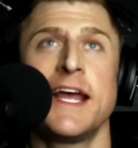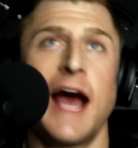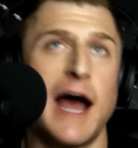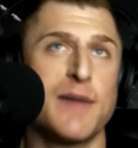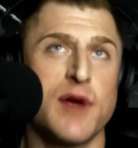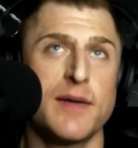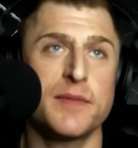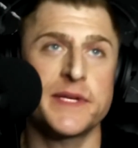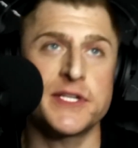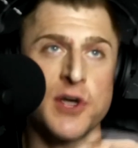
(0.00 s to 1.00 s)
I
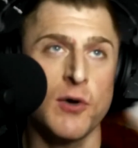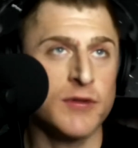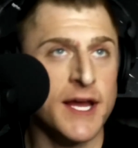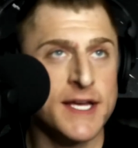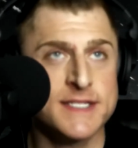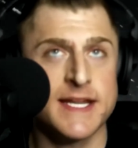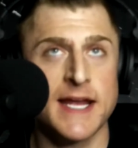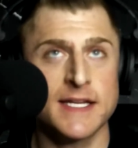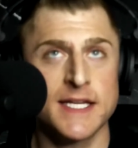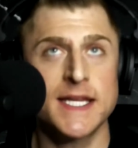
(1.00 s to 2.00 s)
probably don't like
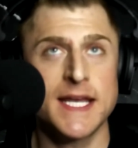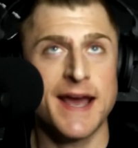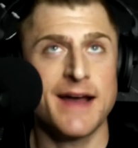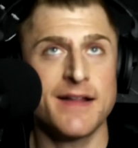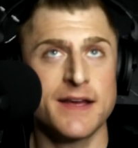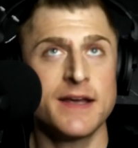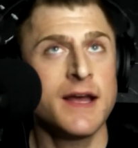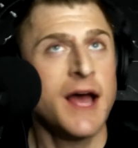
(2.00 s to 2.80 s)
standing in the alley.